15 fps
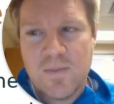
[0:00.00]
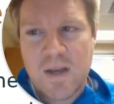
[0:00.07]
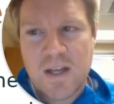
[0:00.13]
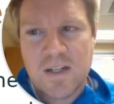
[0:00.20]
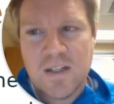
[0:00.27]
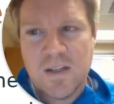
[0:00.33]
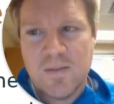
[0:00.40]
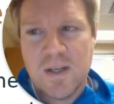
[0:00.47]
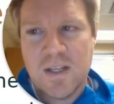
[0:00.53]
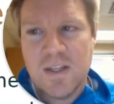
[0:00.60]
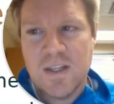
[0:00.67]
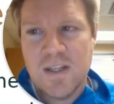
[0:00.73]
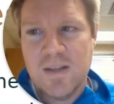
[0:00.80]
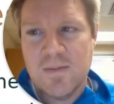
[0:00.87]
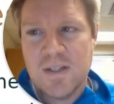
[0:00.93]
Actually, the big
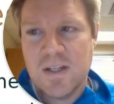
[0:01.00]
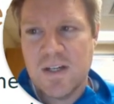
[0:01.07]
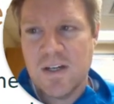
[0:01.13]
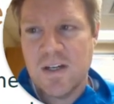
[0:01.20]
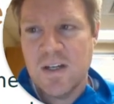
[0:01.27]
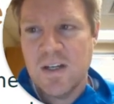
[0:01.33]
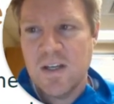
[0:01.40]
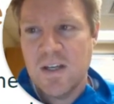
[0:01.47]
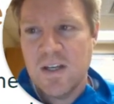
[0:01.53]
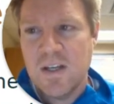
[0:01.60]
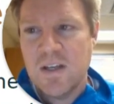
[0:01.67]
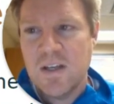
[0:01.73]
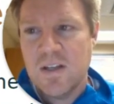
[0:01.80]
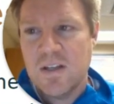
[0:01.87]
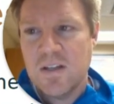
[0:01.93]
themes here.
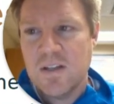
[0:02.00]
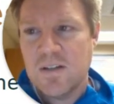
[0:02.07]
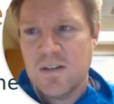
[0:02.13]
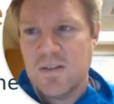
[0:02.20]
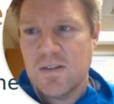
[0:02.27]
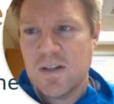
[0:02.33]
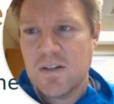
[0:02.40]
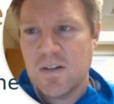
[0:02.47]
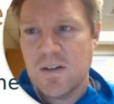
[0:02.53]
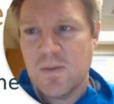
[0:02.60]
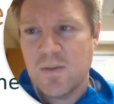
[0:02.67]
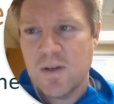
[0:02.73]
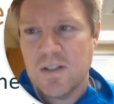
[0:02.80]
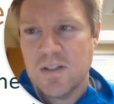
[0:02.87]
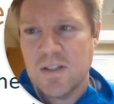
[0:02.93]
I'm not trying to
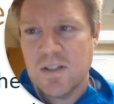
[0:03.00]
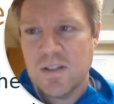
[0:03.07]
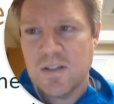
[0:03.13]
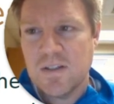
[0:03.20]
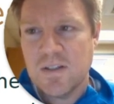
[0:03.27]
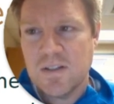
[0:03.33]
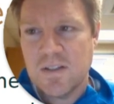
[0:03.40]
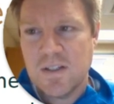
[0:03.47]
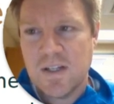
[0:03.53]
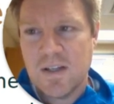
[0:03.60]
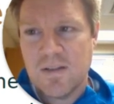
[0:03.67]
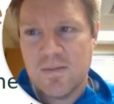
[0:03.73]
post this.